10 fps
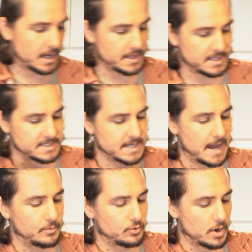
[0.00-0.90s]
And this is
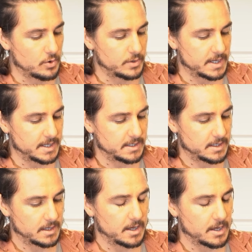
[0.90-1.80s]
Amarone,
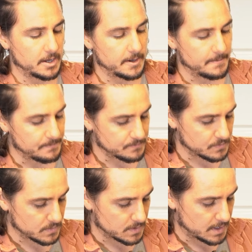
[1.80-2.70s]

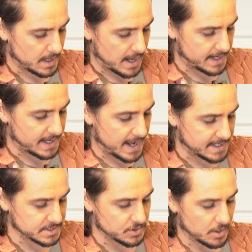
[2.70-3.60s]
and it
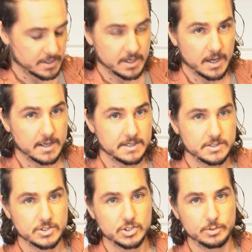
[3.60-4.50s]
has got the
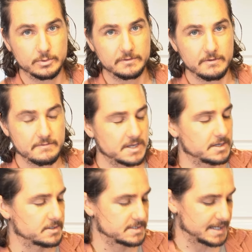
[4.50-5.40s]
nice suitable for
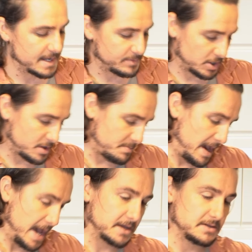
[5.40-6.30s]
vegans label on the
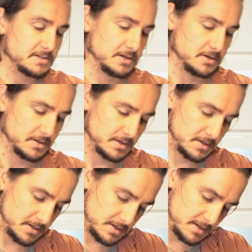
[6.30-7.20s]
back. So
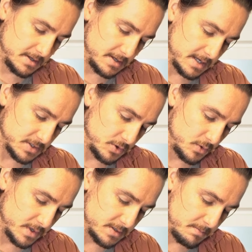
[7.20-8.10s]
that's
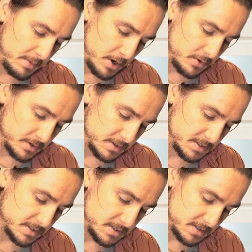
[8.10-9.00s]
always a
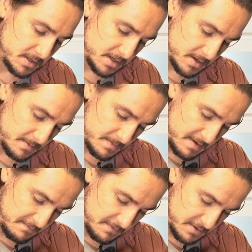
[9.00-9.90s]
bonus.
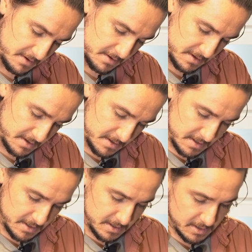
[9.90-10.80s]
And for,
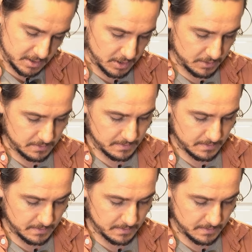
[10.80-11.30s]
you know,